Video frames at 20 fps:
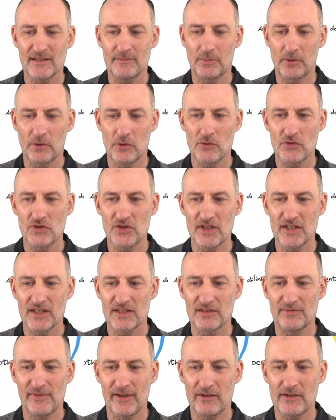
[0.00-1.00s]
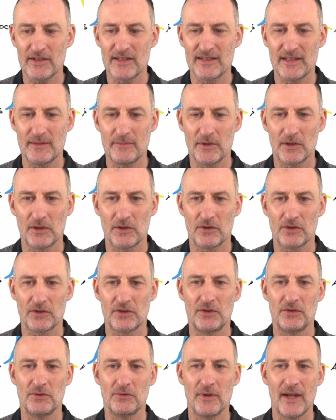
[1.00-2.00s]
approach is very similar
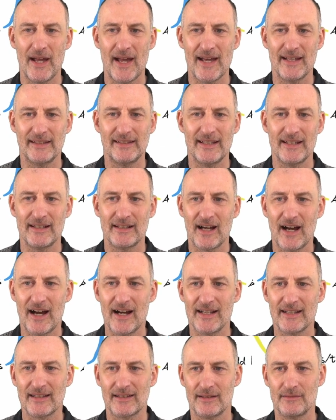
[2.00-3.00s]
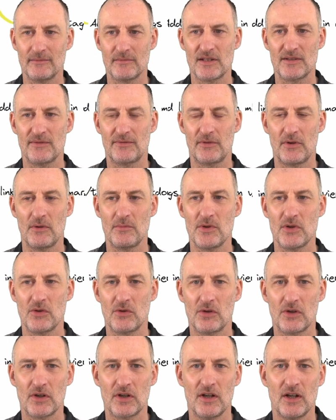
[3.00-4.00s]
to adding items from
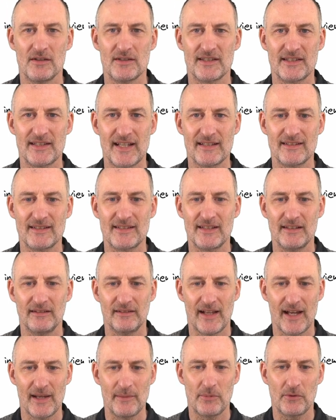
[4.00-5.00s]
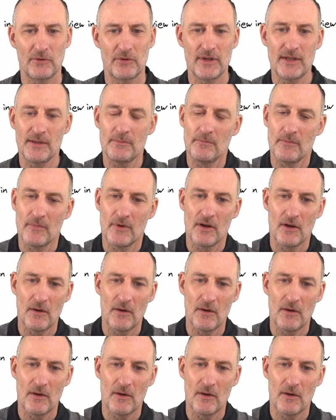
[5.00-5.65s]
your stencil library,